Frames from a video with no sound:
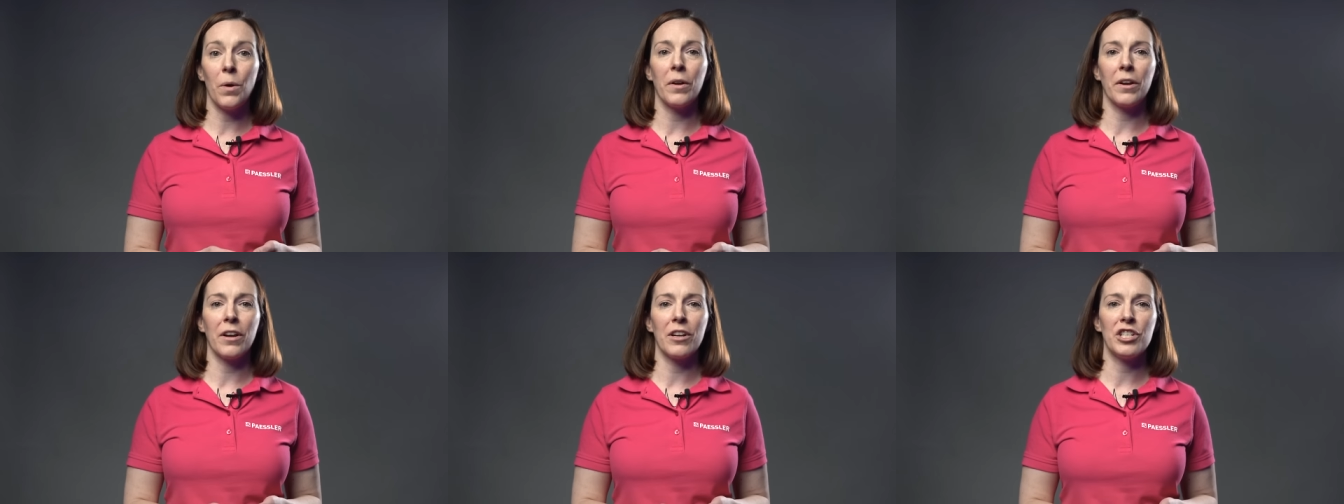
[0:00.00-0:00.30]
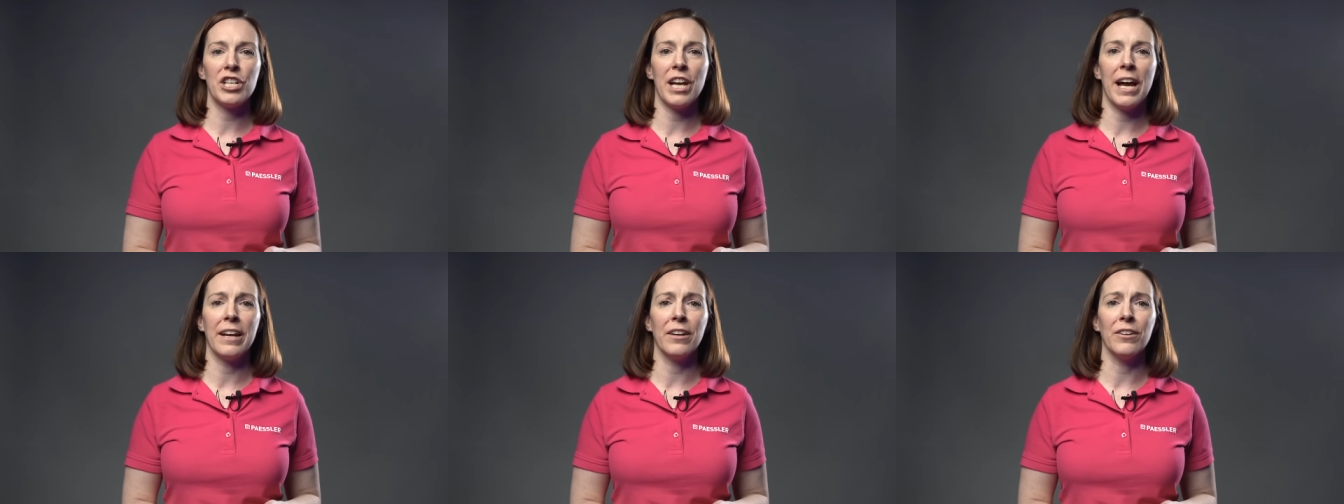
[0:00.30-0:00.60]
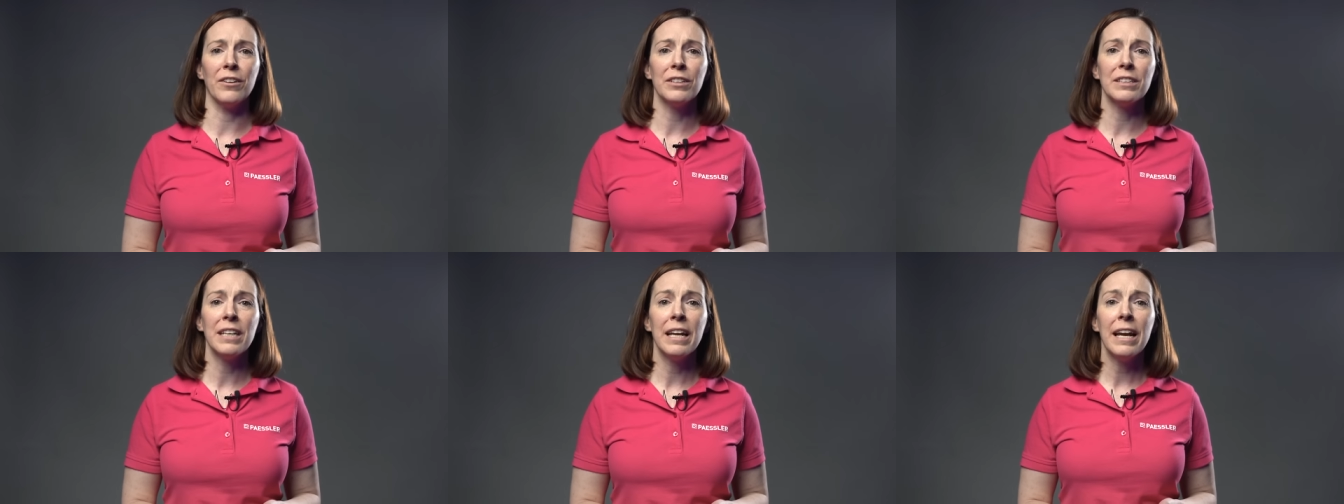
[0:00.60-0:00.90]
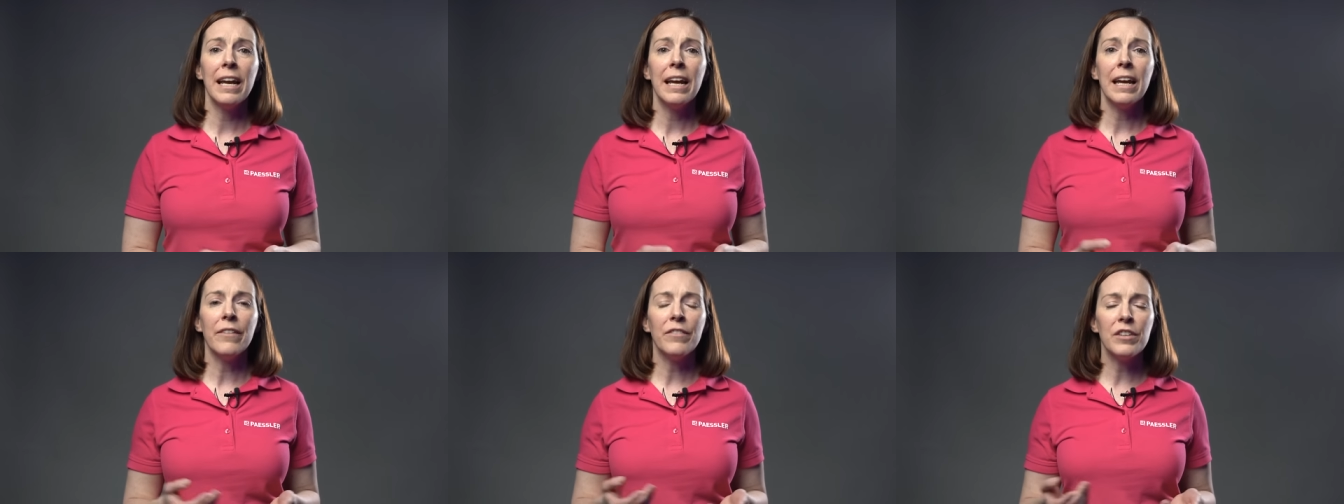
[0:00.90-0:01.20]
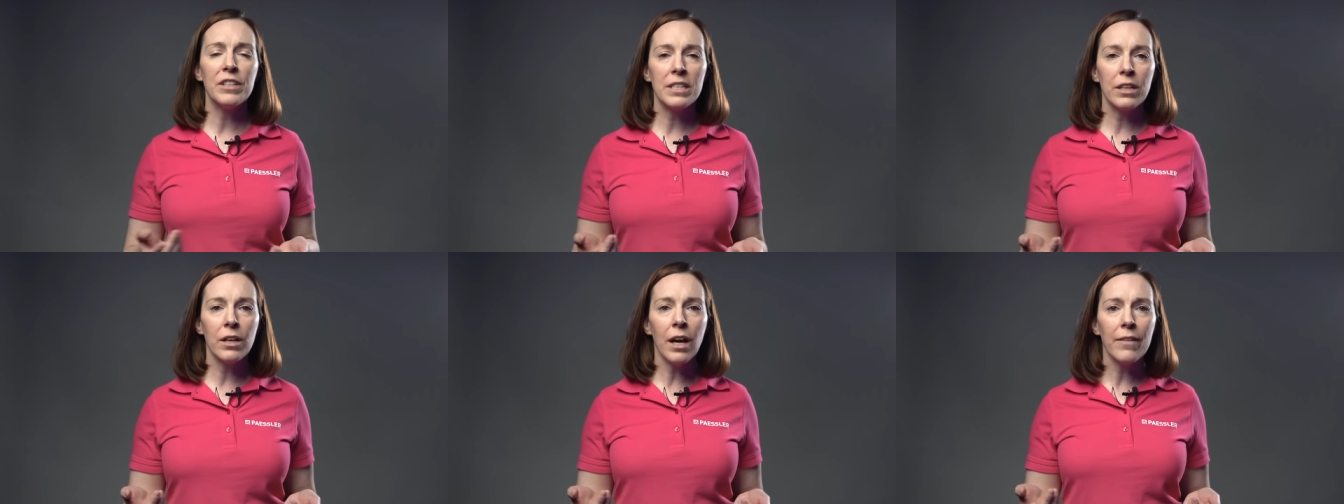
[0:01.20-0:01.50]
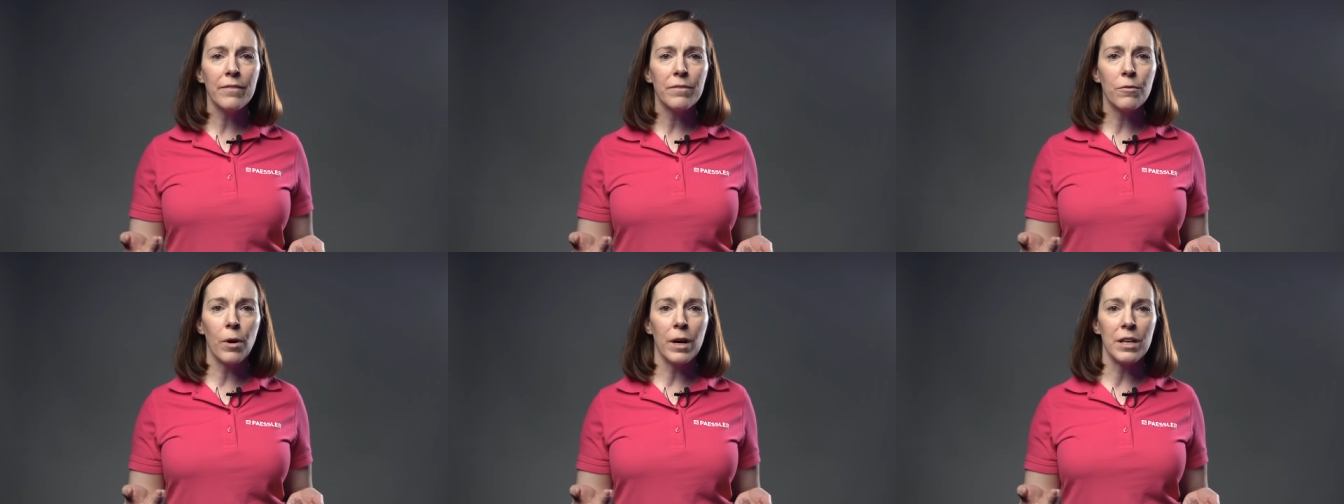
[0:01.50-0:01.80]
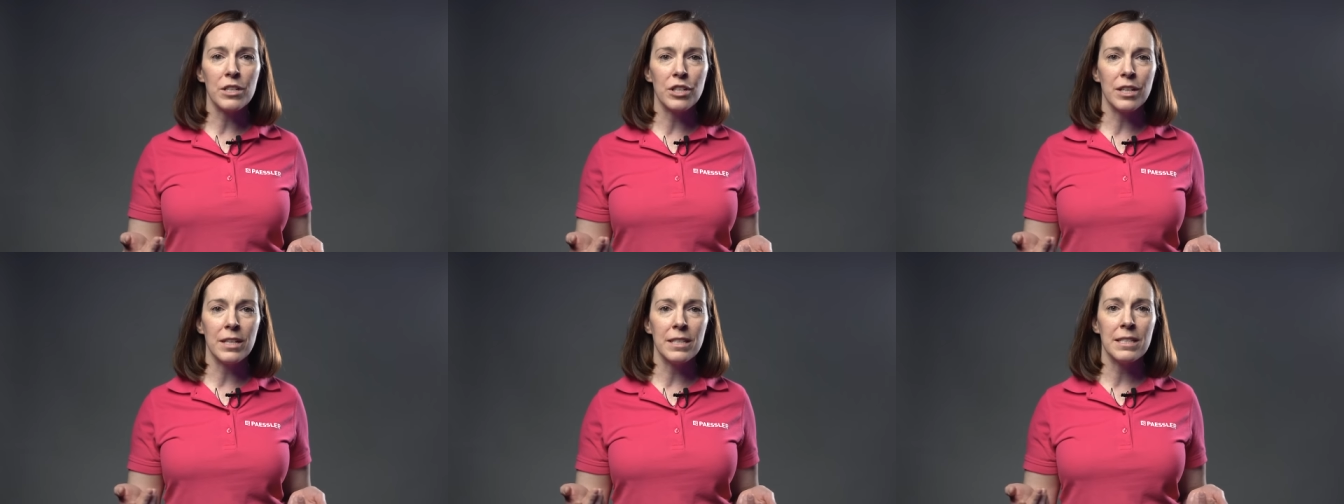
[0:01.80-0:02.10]
on our channel. If you still have
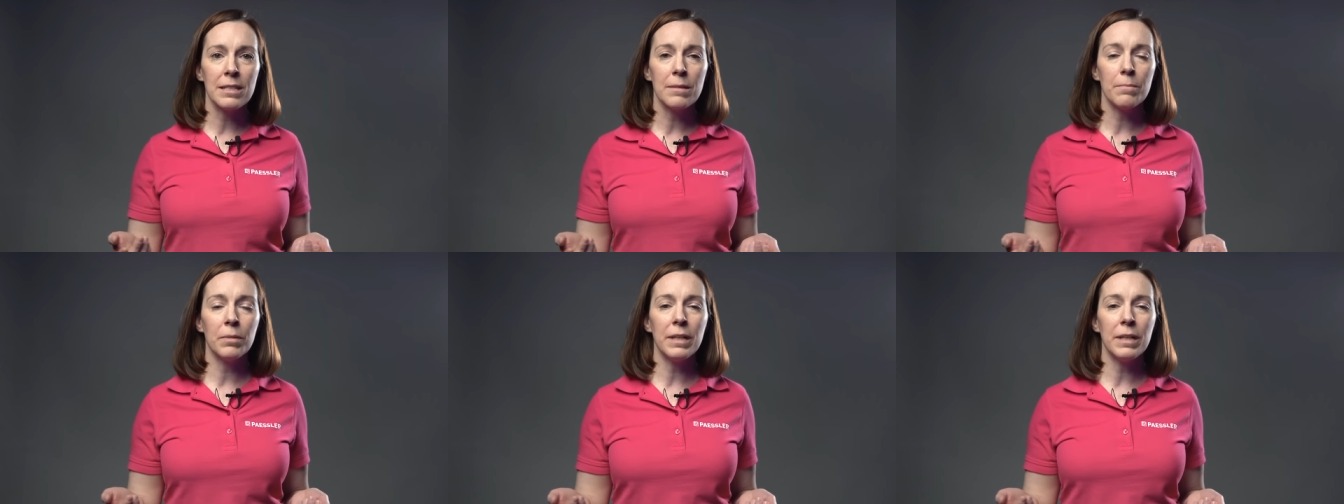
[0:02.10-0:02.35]
questions,